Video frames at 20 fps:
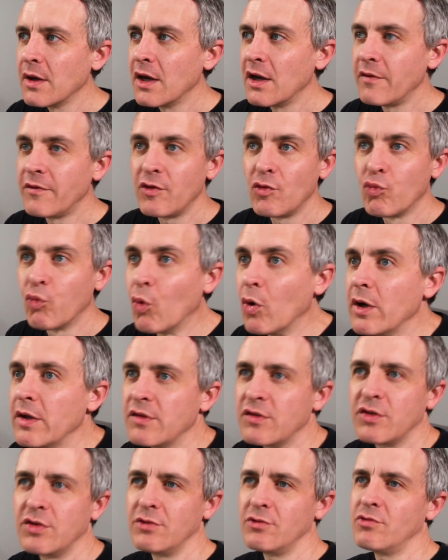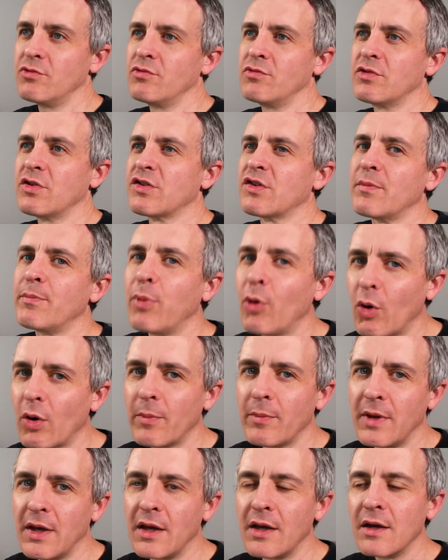And if you want to
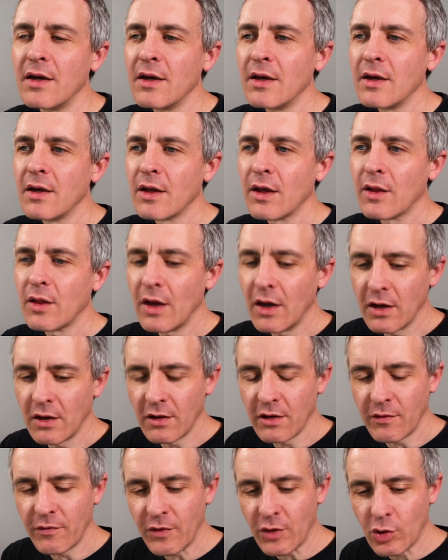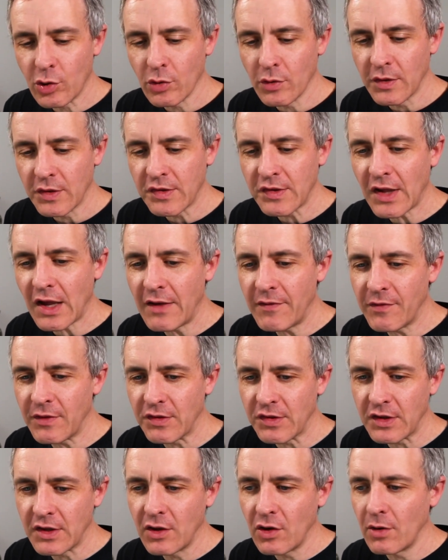support me in an official, safe,
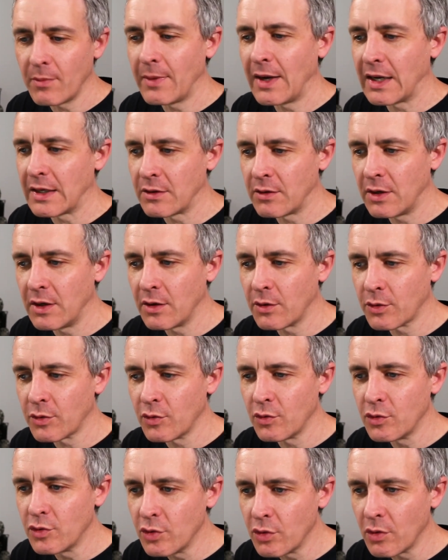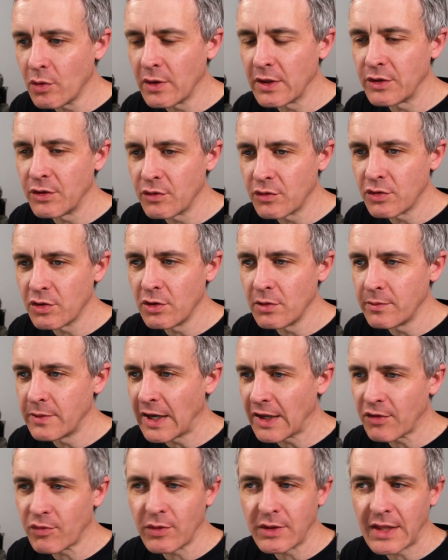and secure manner here through Google and YouTube,
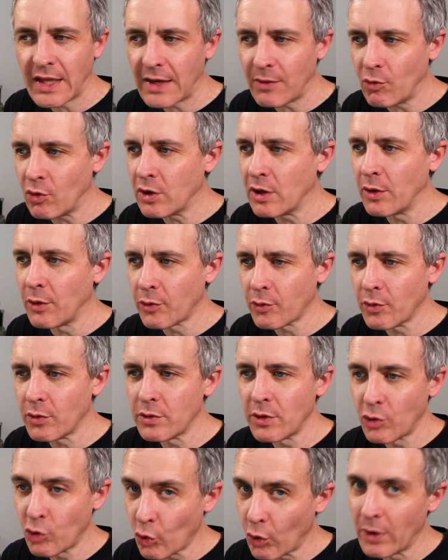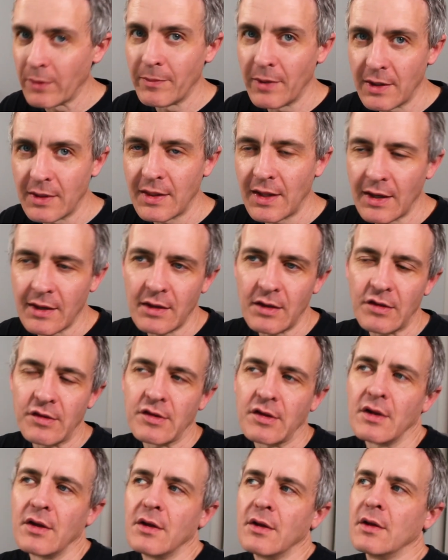that's what that will go through, the join button, that
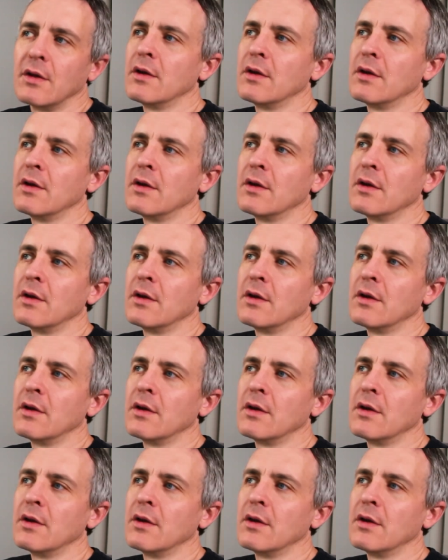is.